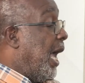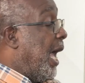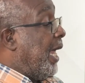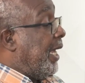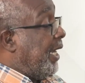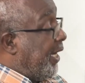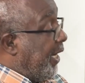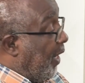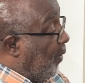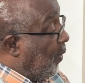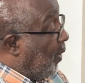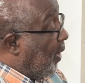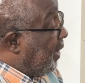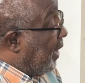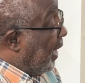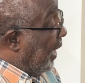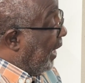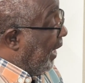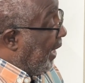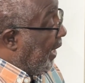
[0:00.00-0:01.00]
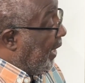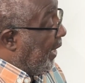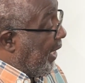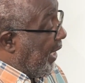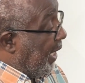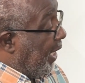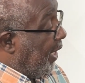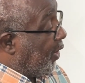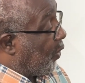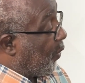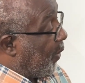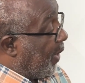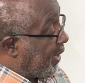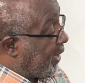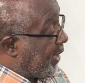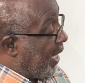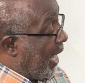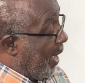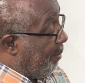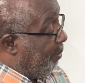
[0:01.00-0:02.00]
And there was a need to
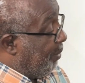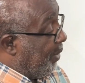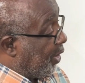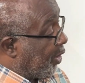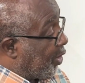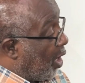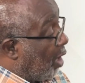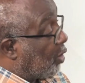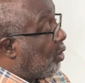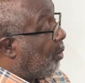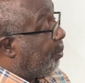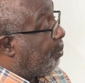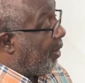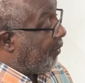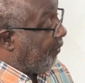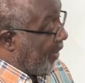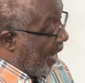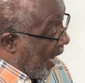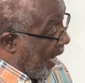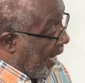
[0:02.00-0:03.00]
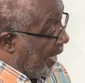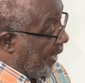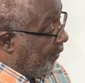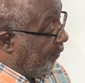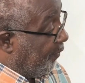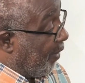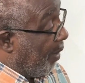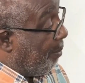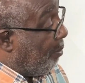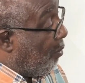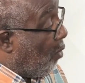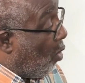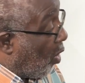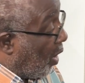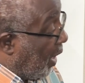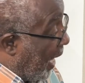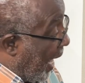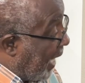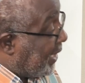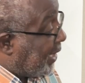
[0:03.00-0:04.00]
establish or to provide for
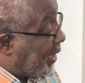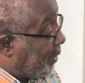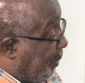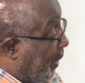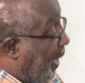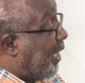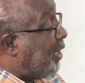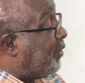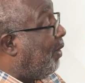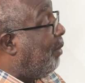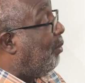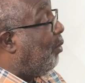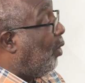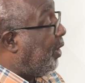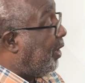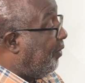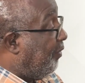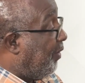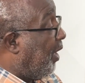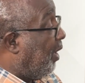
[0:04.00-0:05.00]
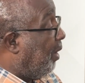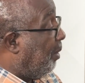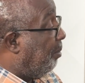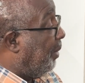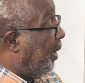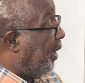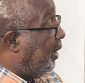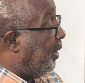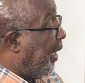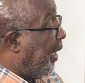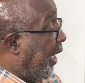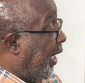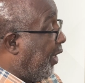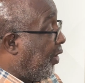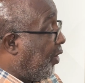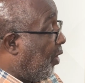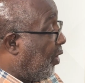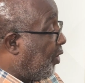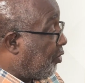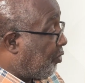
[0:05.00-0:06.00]
more land space for more development,
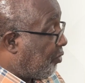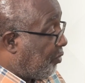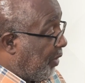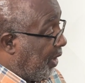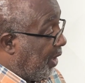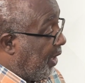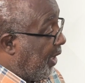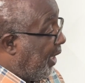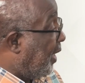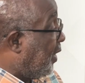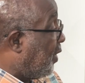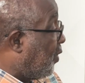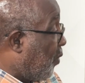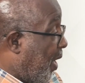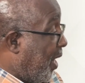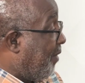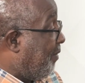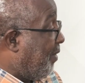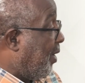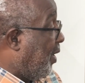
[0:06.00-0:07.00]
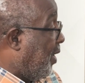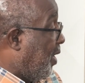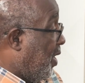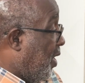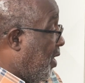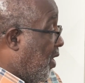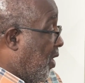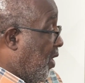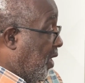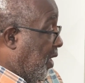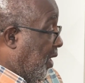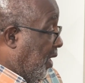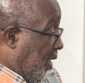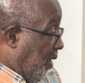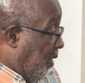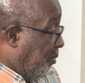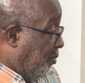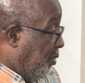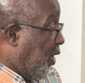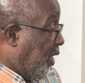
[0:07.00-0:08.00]
industry, this, whatever
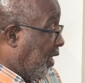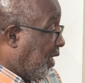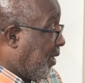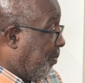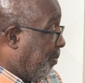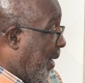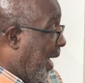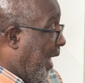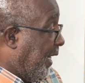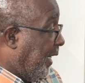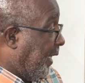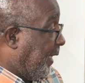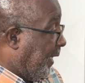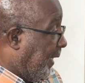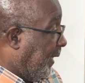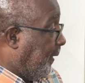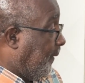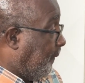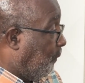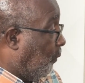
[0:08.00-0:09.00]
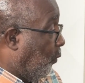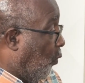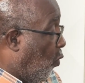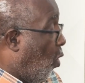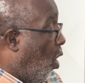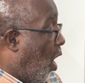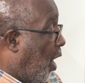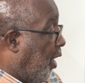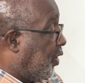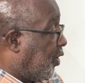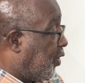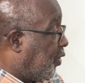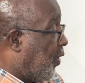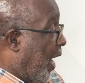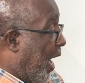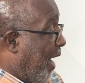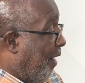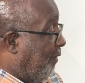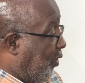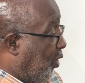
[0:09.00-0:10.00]
municipality wants to
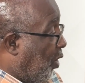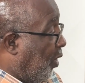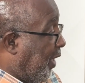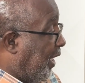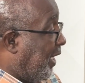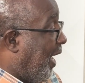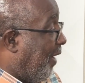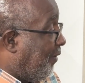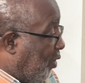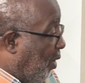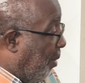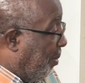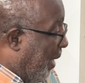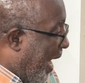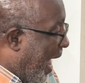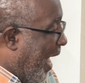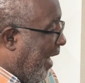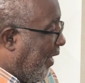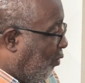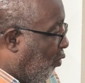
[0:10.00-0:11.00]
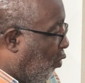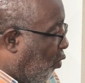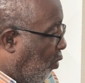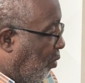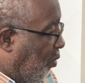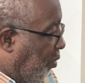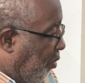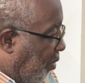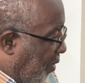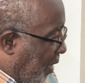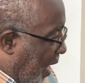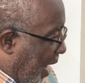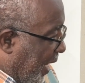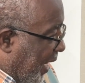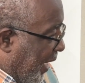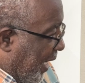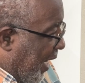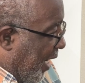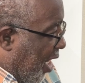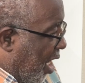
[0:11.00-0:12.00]
have done it as some land room
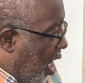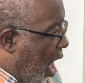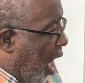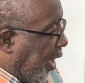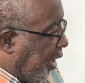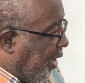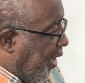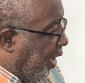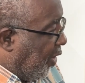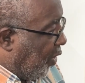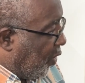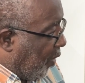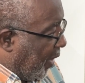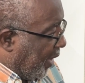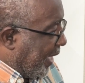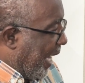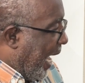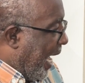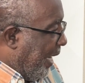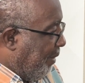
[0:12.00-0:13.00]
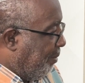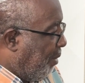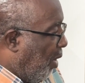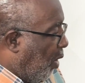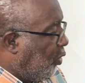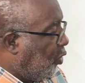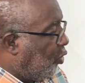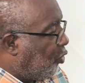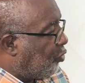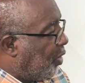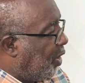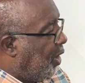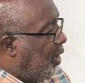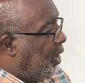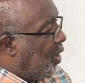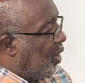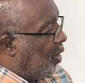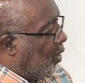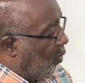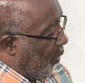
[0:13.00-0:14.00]
rather than locked into a tight boundary
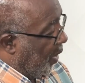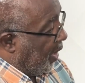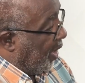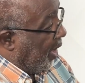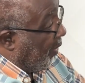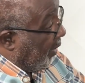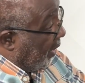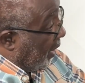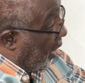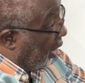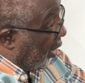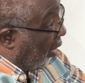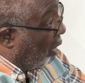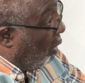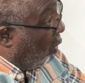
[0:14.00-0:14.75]
when there was a lot of